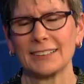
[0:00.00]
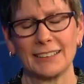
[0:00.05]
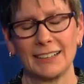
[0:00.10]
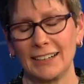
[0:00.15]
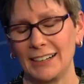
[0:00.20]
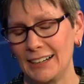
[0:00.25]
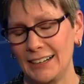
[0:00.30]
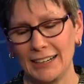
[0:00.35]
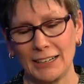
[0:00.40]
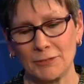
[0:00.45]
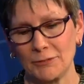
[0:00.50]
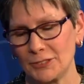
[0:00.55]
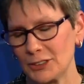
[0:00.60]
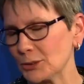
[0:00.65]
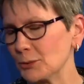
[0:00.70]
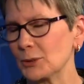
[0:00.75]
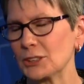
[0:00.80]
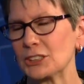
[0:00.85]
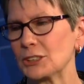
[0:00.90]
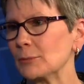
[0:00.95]
I feel
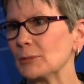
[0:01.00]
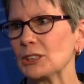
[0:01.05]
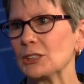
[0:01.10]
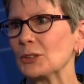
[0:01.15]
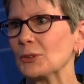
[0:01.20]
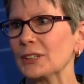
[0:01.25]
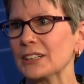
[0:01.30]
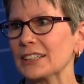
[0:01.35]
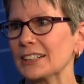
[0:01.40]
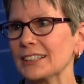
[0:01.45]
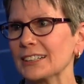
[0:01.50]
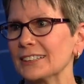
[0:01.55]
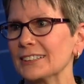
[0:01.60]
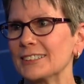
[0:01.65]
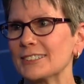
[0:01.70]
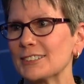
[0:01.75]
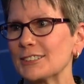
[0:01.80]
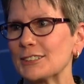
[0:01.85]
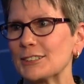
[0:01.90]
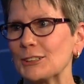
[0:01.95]
we should be doing it.
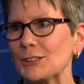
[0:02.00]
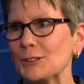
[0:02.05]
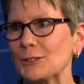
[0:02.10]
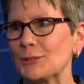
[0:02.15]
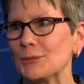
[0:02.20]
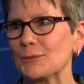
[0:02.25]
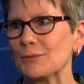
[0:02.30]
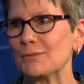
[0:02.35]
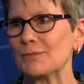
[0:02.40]
So,